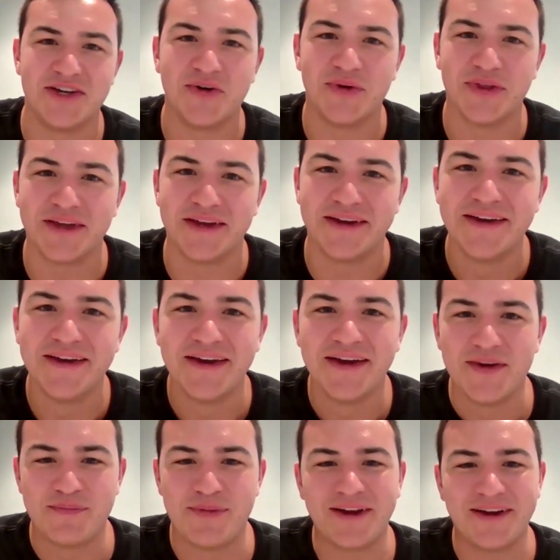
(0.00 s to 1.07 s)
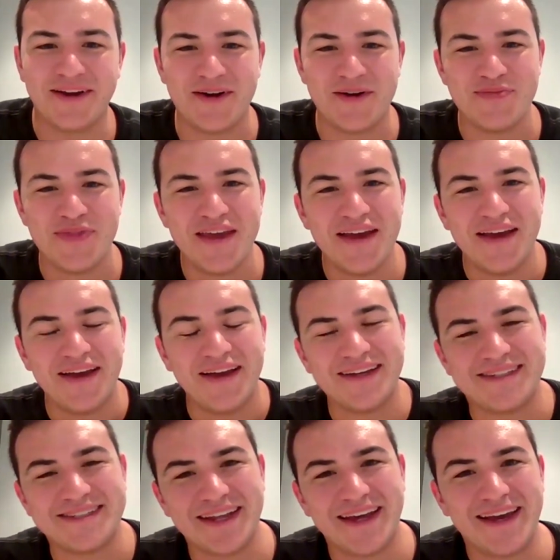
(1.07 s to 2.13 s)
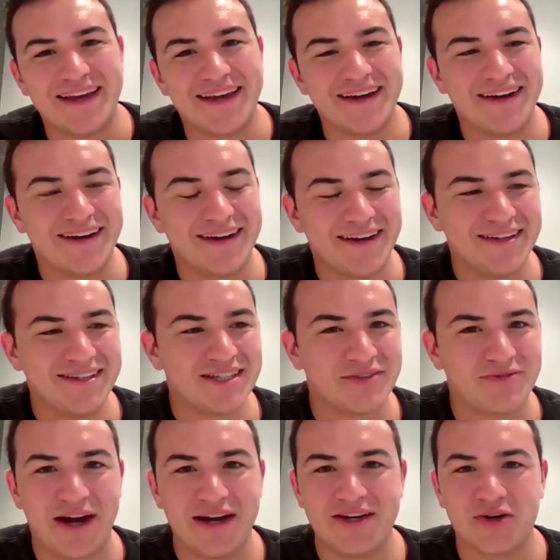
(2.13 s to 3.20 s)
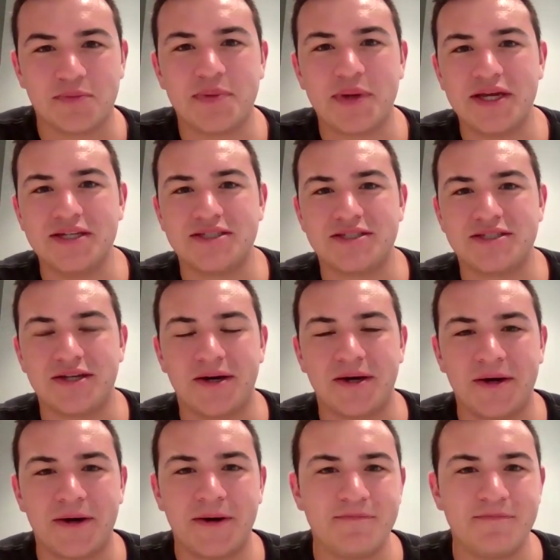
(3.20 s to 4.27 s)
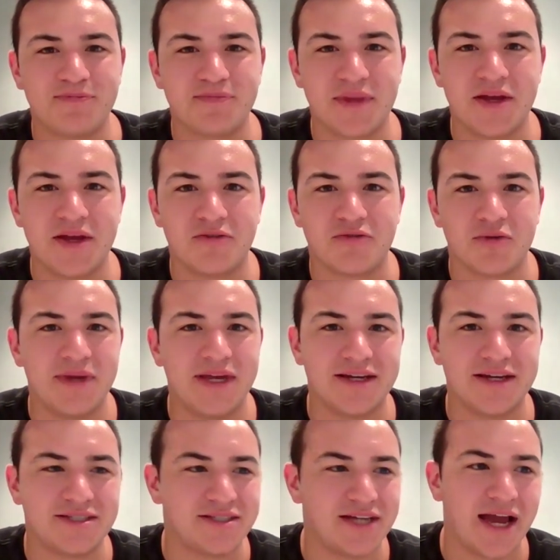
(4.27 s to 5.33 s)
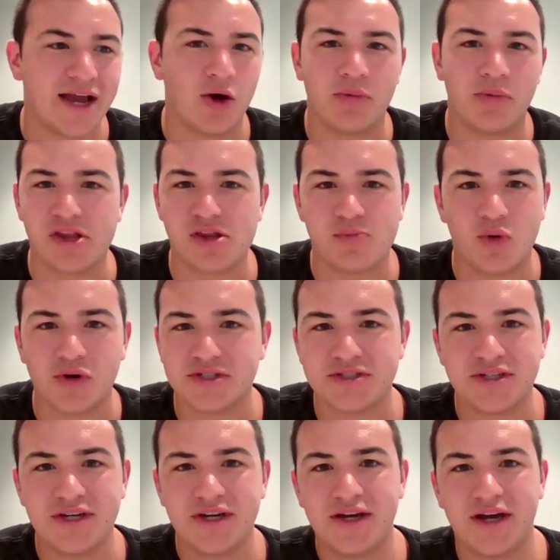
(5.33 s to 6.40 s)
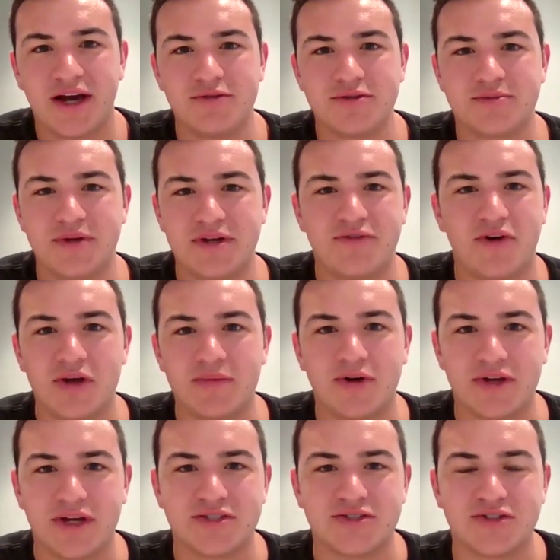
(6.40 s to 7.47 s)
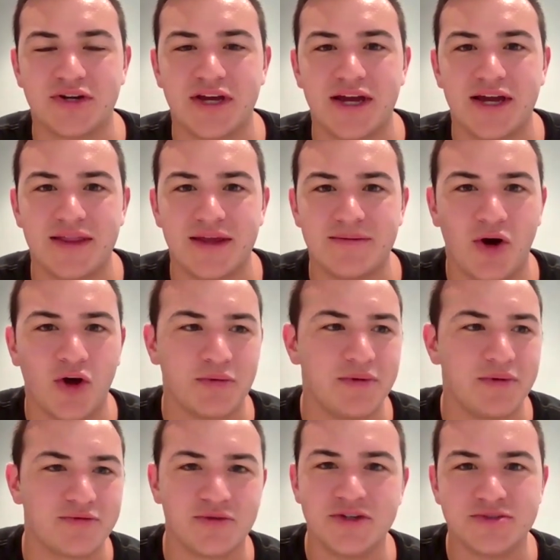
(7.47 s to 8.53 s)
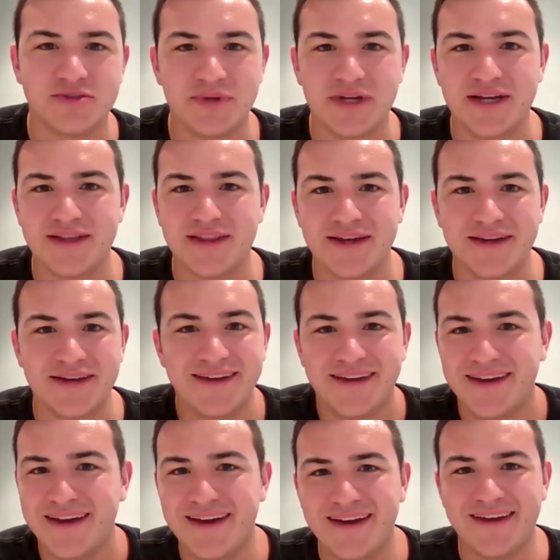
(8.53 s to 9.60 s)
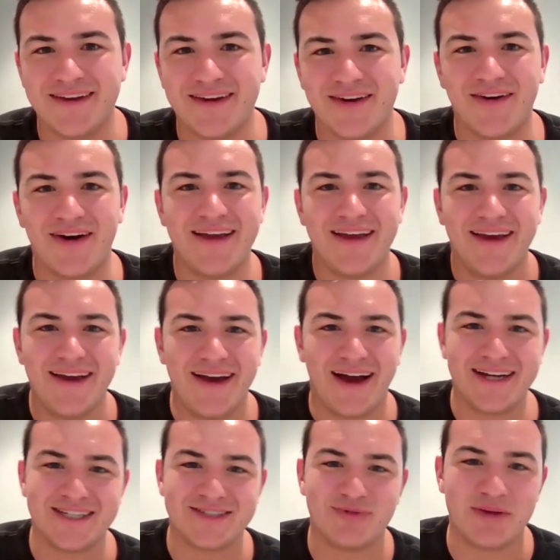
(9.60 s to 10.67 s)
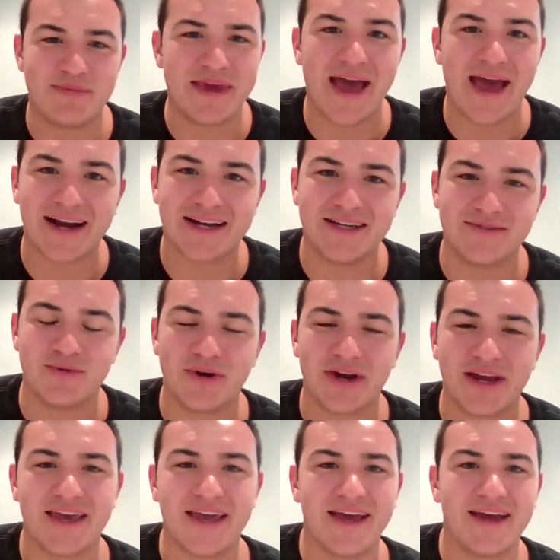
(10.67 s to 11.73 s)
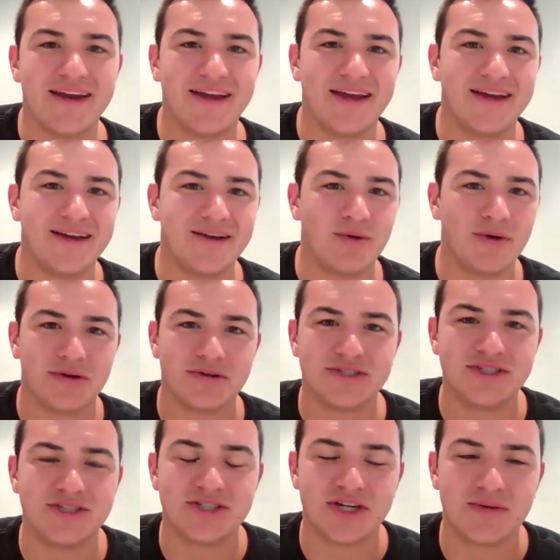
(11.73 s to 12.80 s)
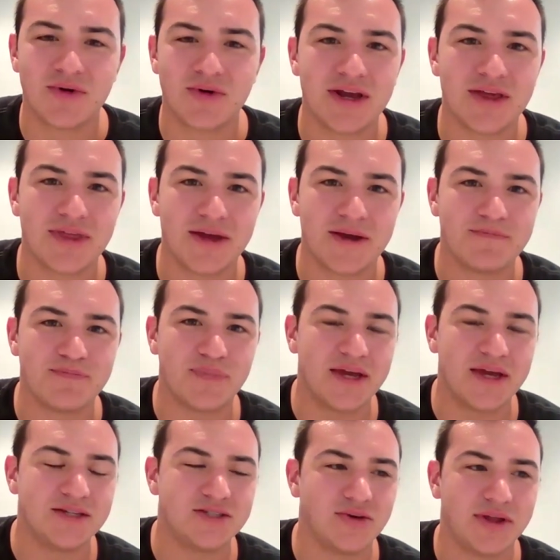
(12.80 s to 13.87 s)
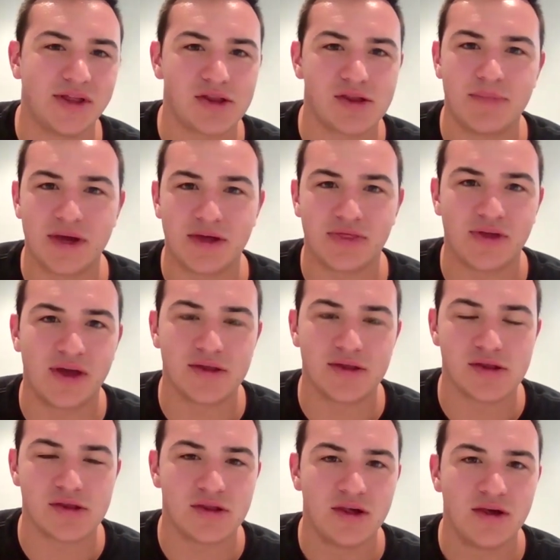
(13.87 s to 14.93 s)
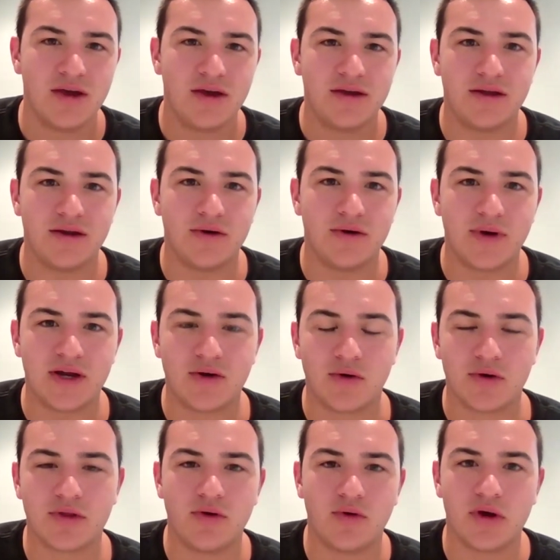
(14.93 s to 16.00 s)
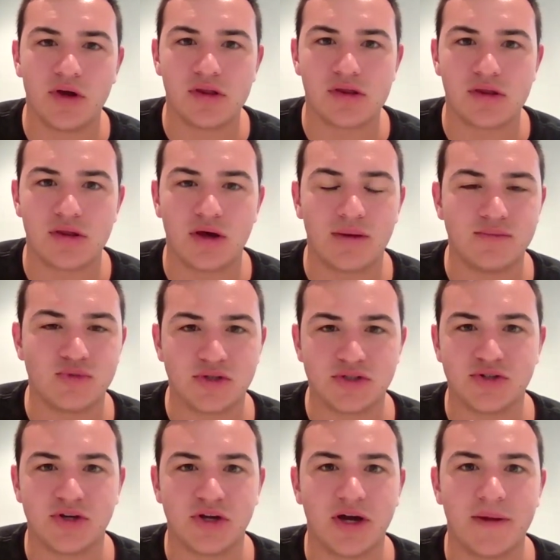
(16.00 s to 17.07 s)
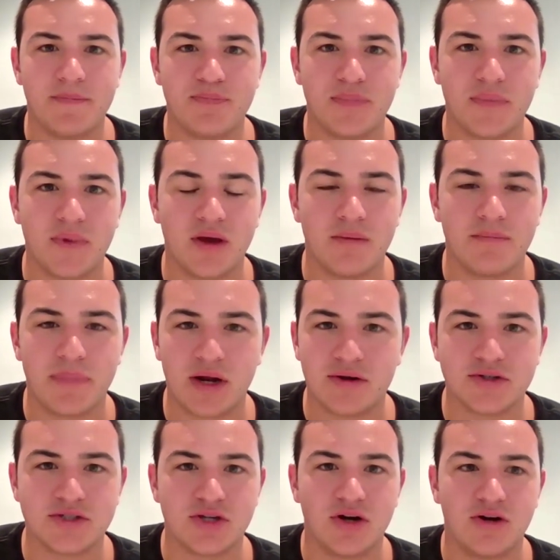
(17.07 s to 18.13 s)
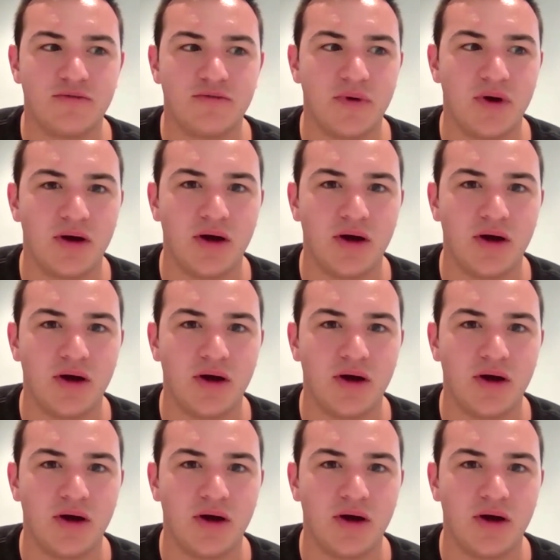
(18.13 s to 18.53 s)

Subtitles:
to deal with it. But it's like, just find your peace. For me, I go play sports. I was playing volleyball yesterday, and then ultimate frisbee. And then, I just want to be active when I can, whether it's the gym or anything. And so I think it's a big thing is, ignore the noise, trust your gut, bet on yourself,